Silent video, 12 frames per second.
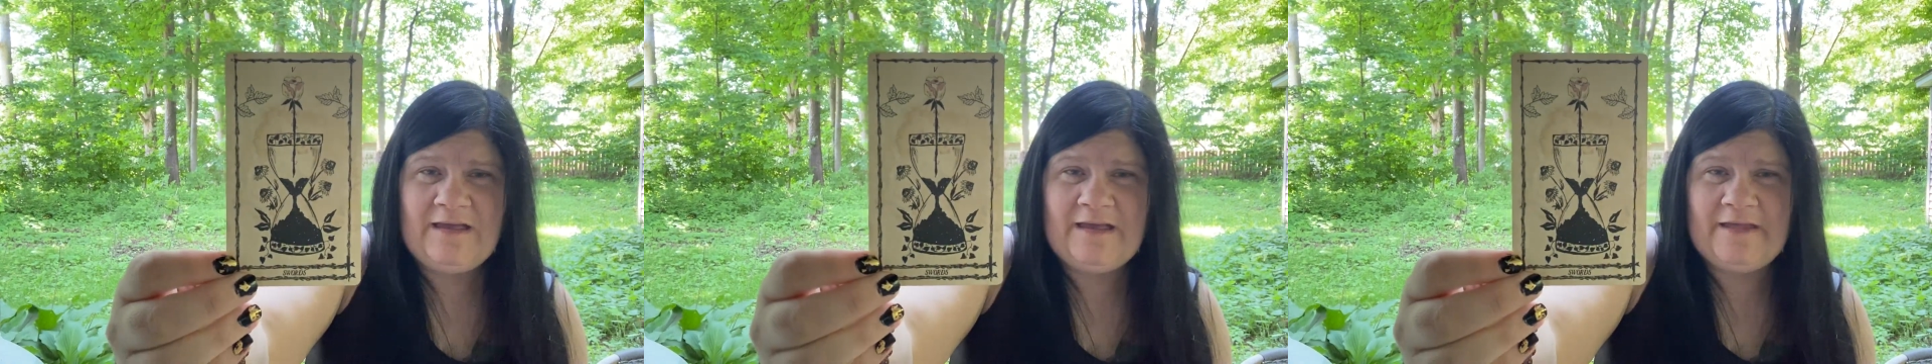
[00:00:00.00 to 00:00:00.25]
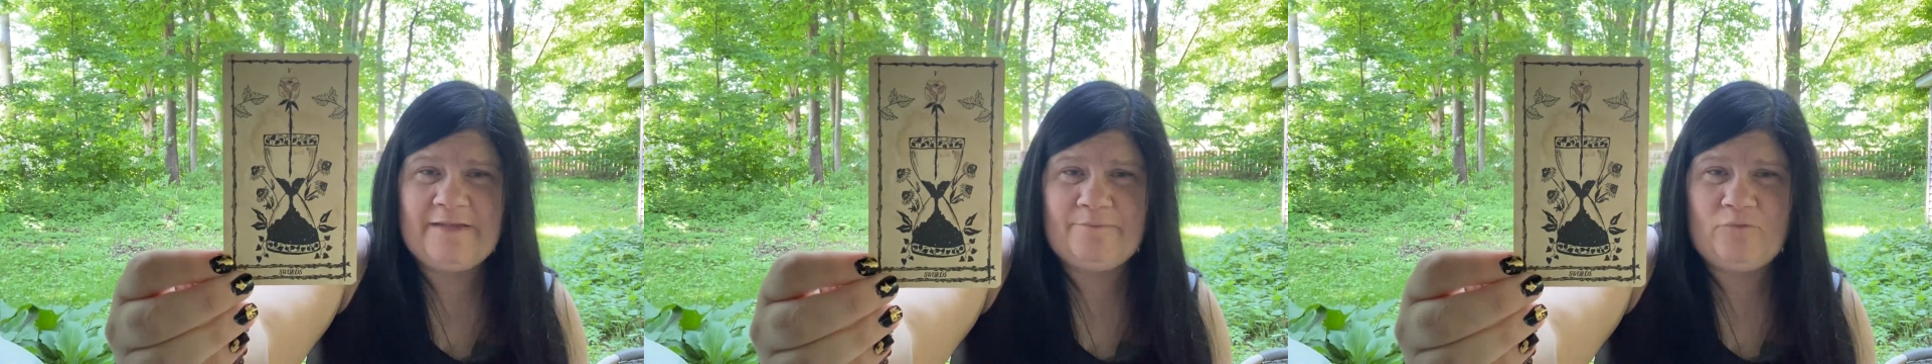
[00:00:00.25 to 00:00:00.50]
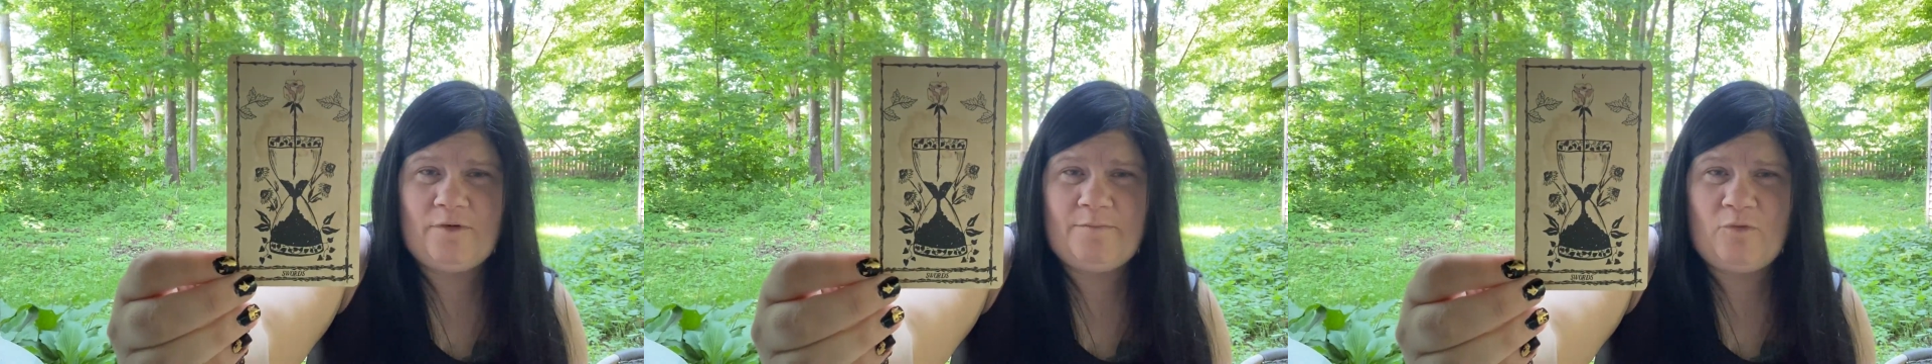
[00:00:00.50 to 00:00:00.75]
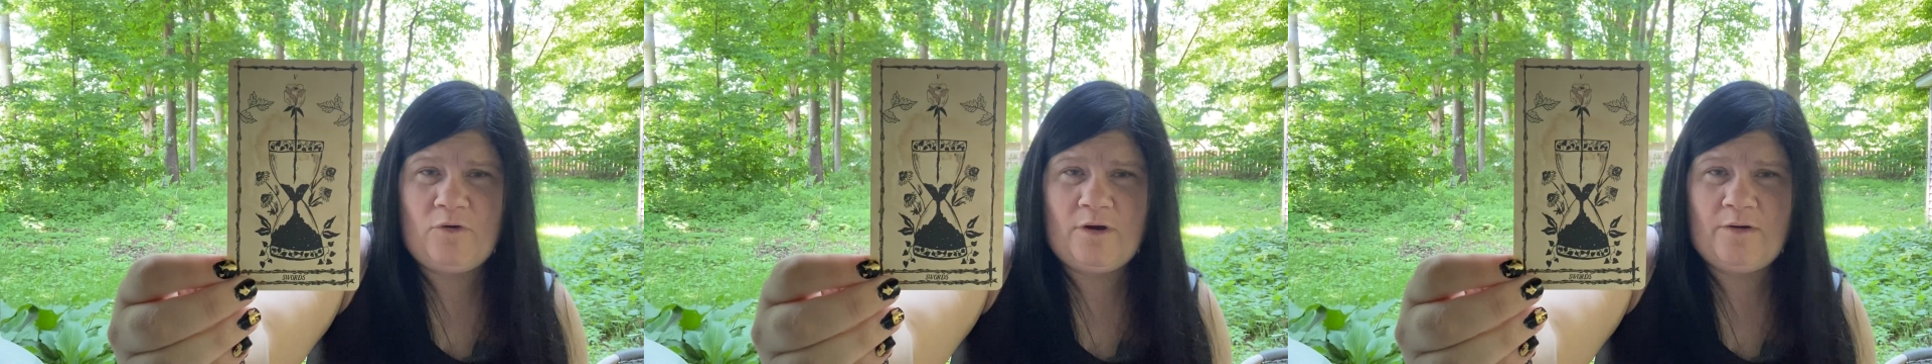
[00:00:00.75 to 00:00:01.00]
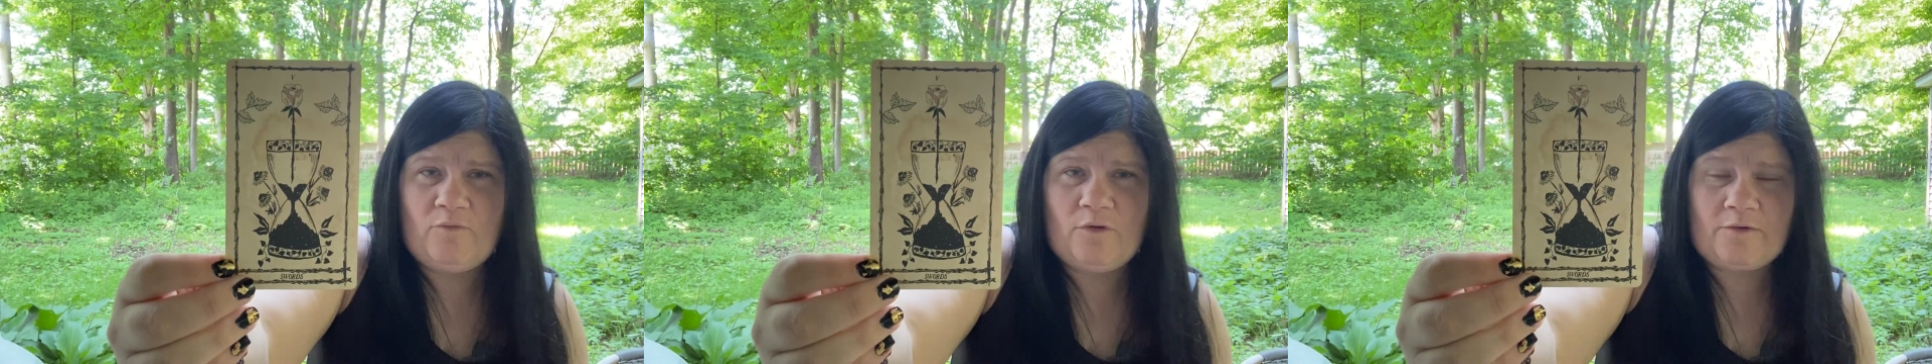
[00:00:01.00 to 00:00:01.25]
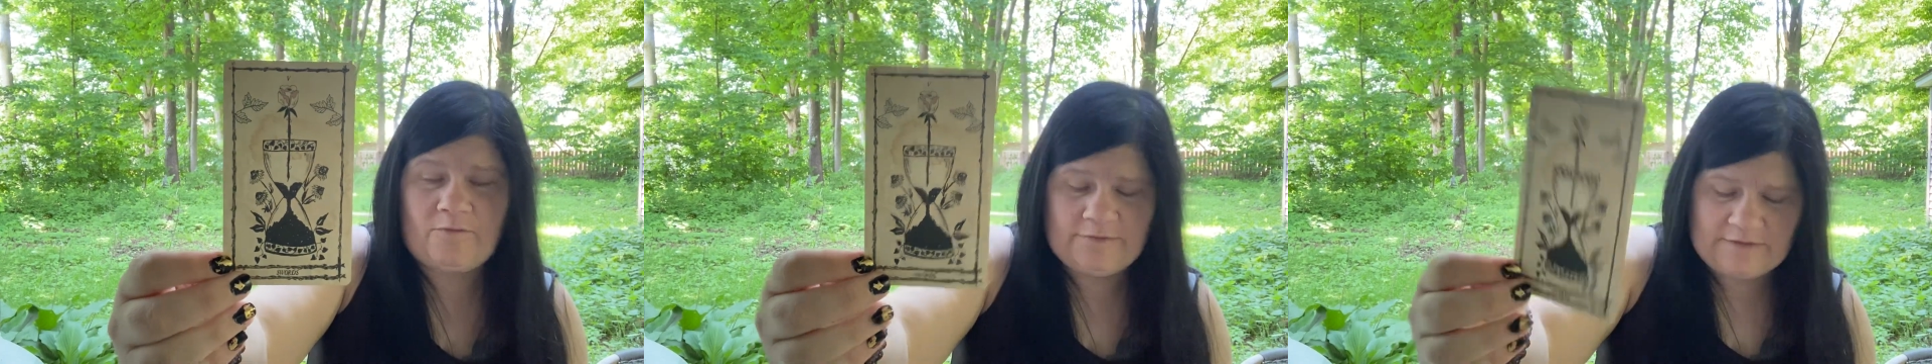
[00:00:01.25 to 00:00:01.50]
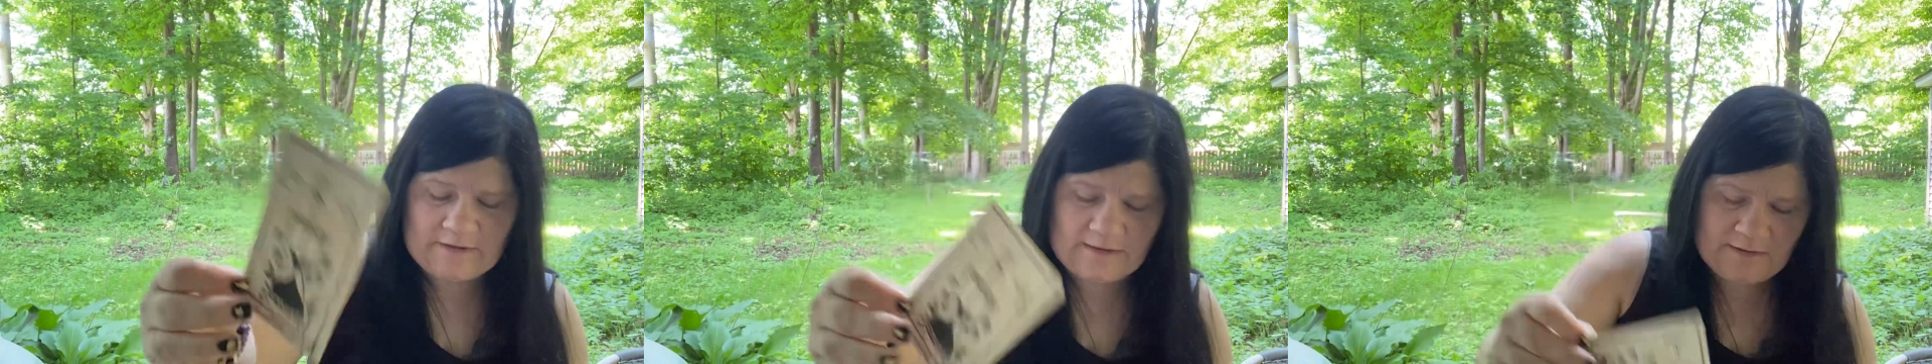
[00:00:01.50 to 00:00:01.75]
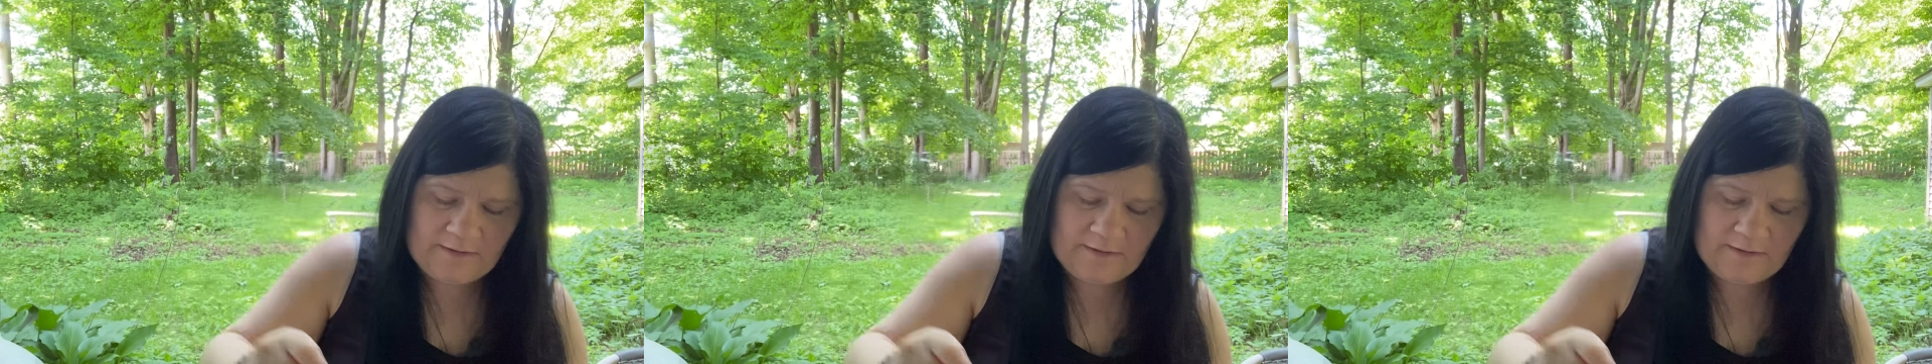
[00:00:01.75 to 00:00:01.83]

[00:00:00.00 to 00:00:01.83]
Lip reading: and the more and more I work with it.